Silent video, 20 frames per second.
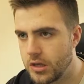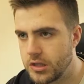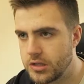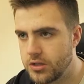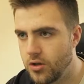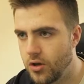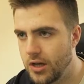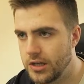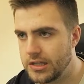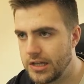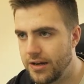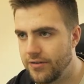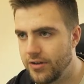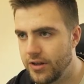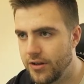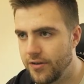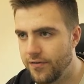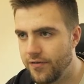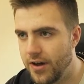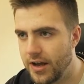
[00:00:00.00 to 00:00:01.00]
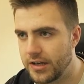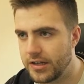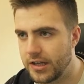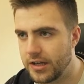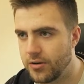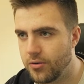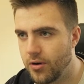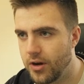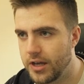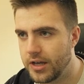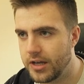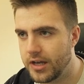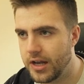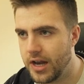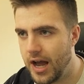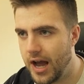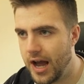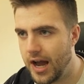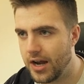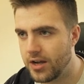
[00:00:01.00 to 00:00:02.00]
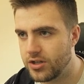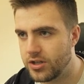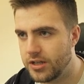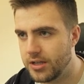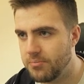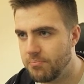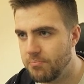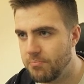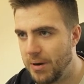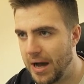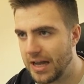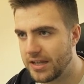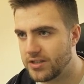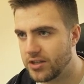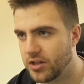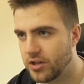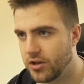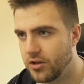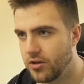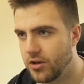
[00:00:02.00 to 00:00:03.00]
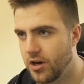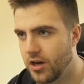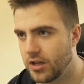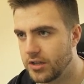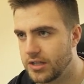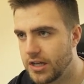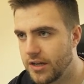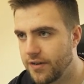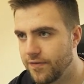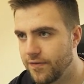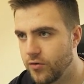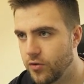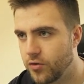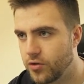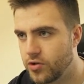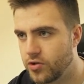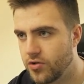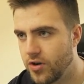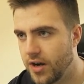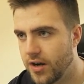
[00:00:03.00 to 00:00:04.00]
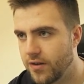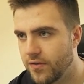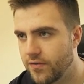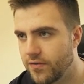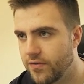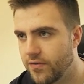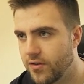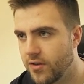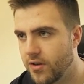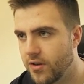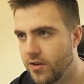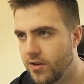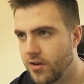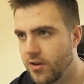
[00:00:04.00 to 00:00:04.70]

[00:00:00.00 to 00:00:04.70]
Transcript: It's nice having the fact Higuain can actually batter Kuyate for strength.